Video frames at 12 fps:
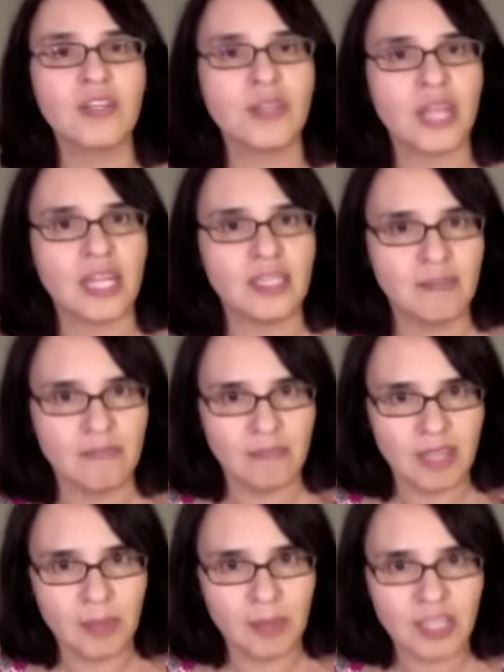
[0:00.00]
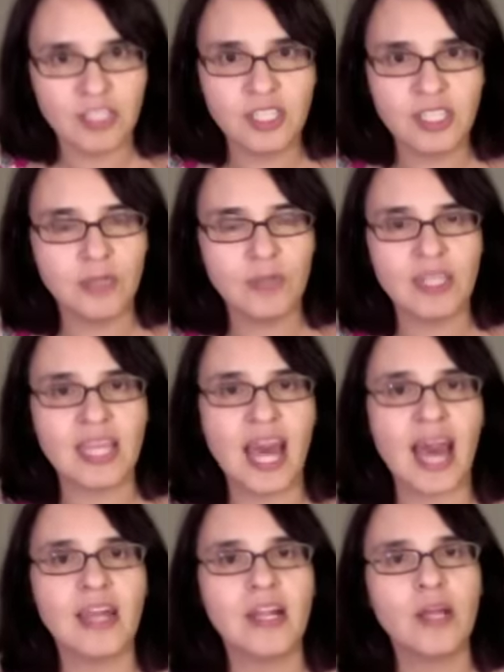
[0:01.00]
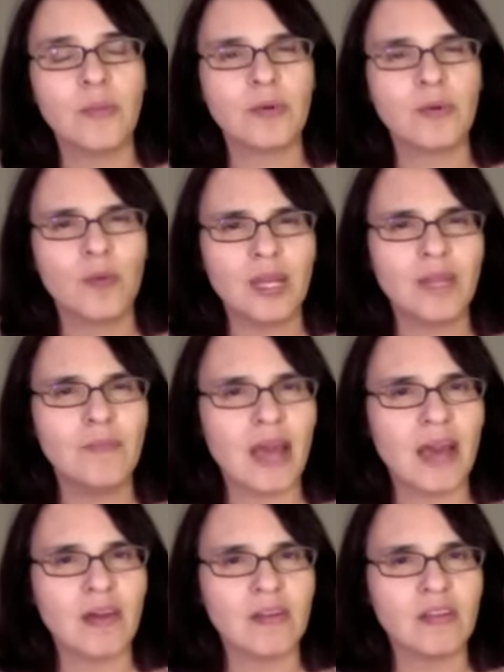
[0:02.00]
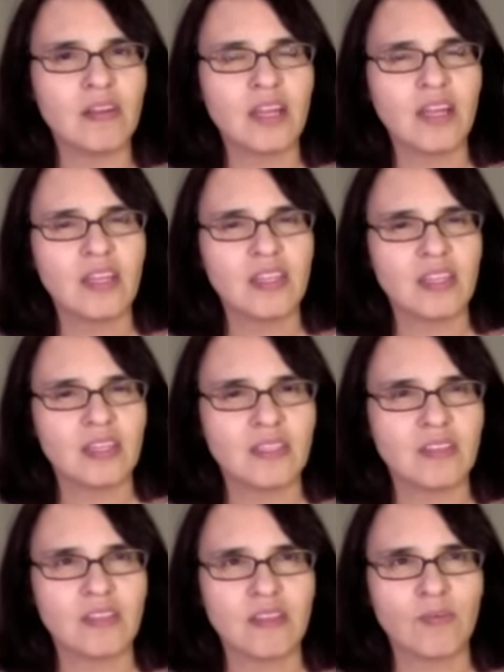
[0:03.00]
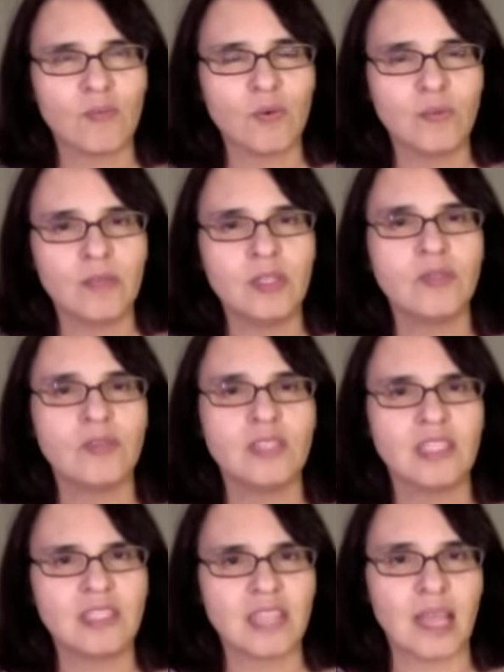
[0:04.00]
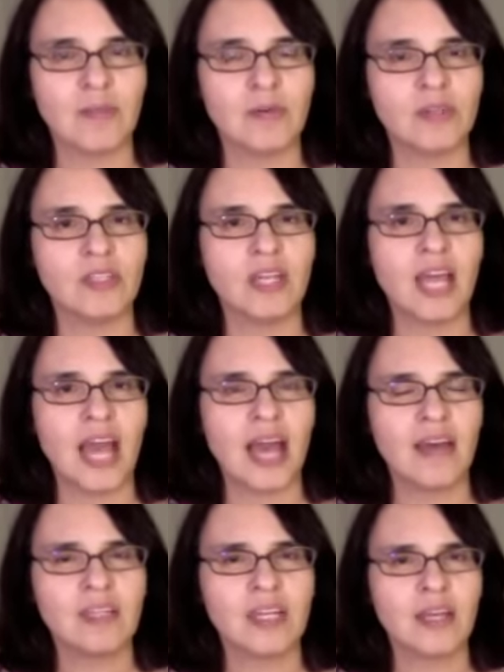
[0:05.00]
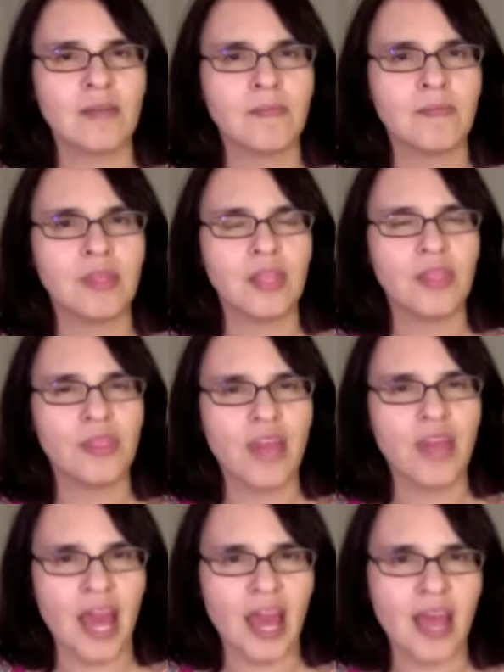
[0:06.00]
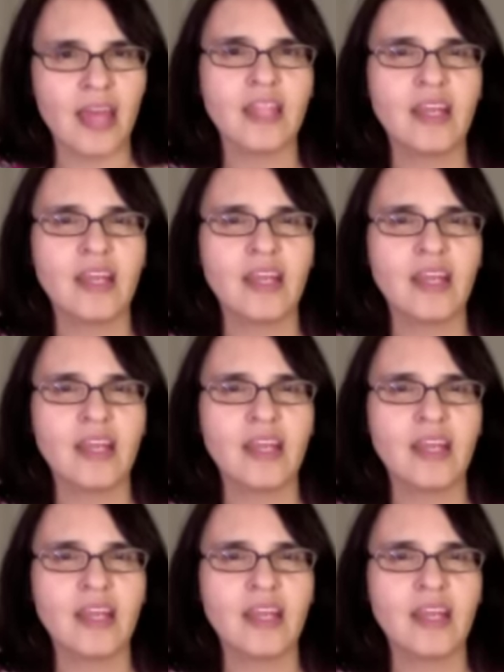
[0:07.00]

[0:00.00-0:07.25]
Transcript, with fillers: They, they manage to deal with that. But what about this woman who's disabled how come that